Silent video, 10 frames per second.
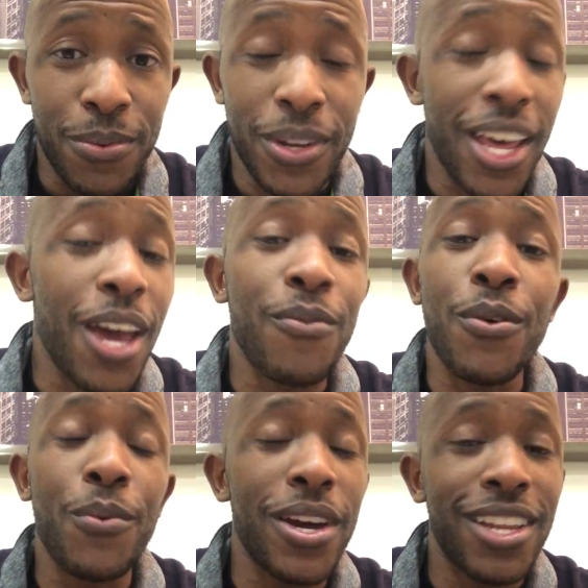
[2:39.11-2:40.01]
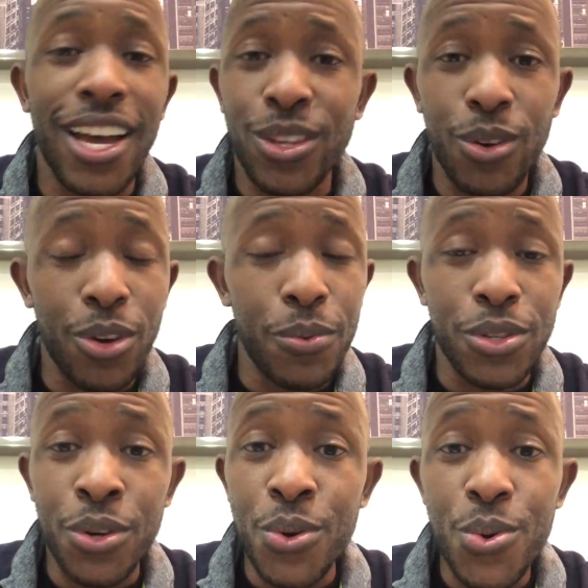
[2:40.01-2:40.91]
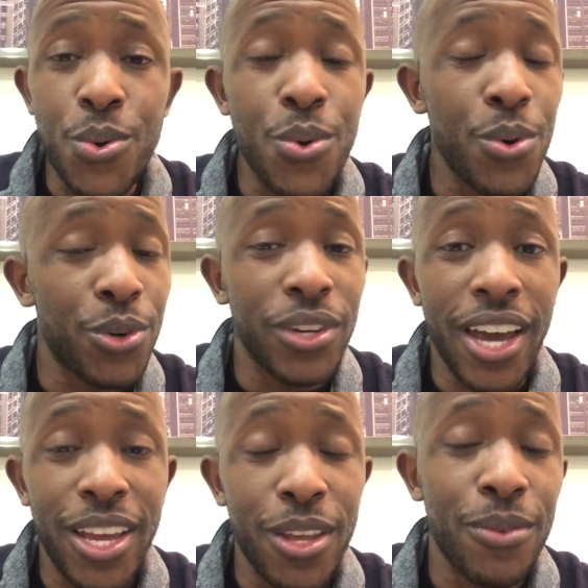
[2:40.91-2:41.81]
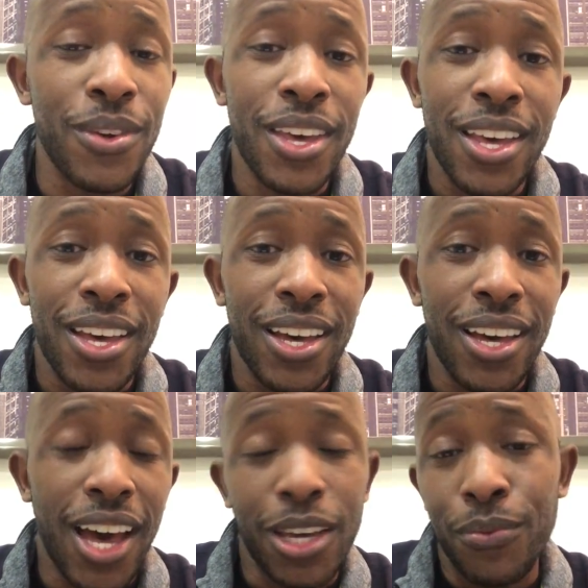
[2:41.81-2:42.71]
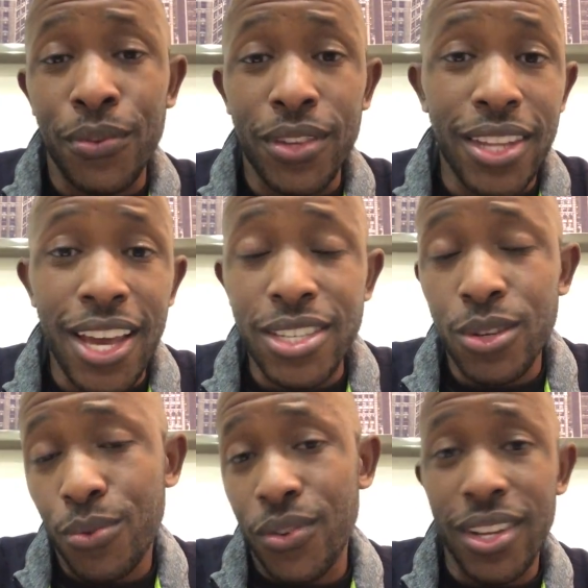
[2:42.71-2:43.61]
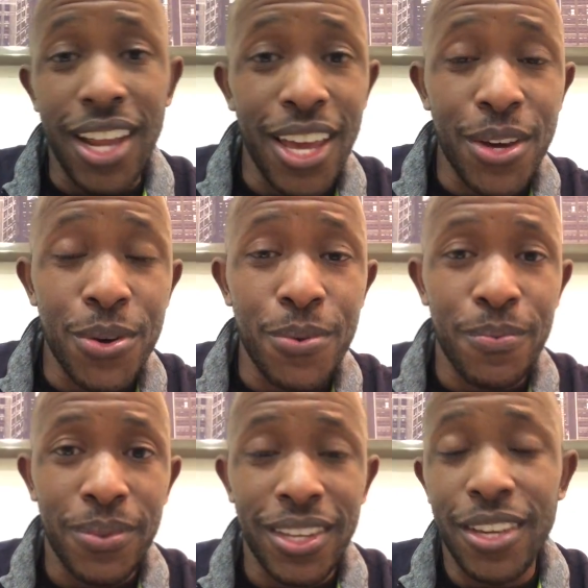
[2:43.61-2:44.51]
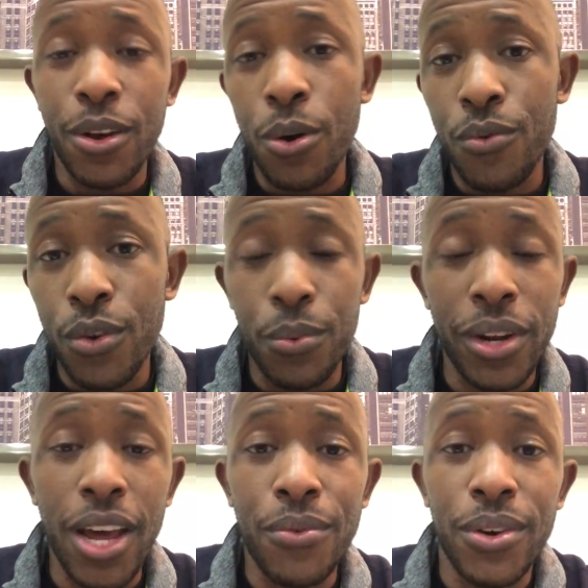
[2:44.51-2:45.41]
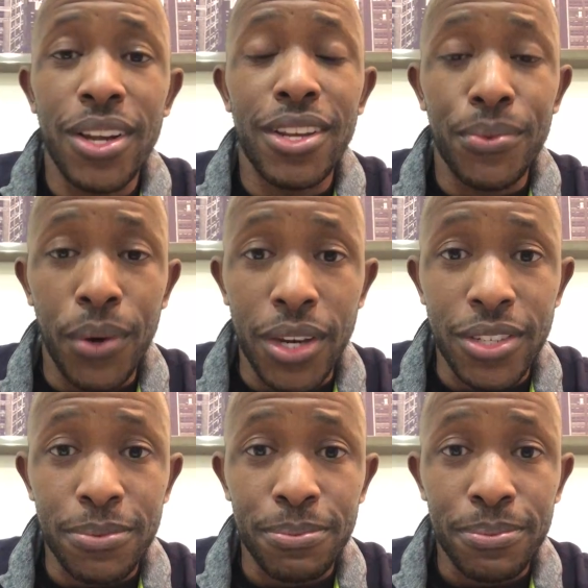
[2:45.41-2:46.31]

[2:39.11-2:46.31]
Whatever way that I thought it was cool, creative, I could finesse, finagle, get over, whatever it was,